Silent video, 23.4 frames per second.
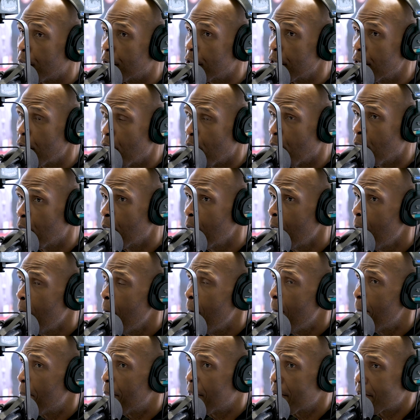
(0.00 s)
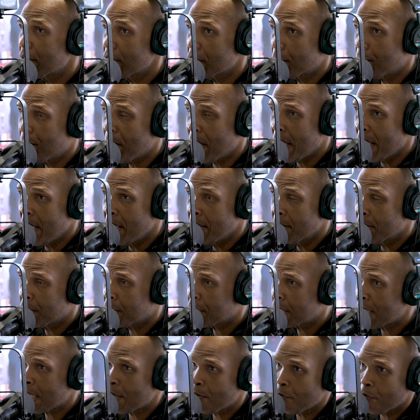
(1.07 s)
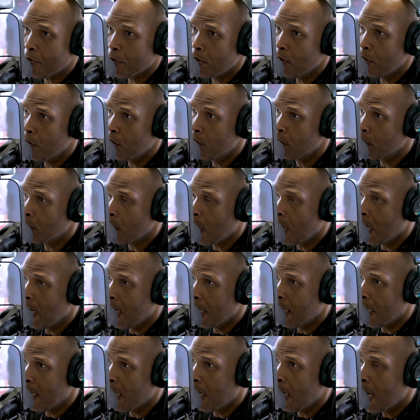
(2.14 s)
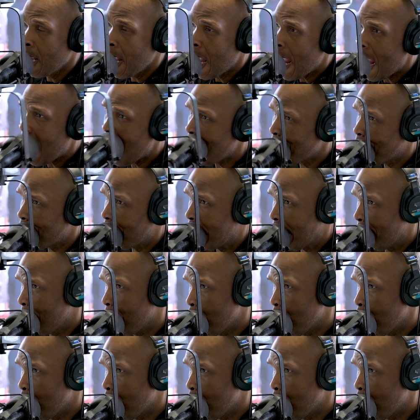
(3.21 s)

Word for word: you know, there's been several uh, African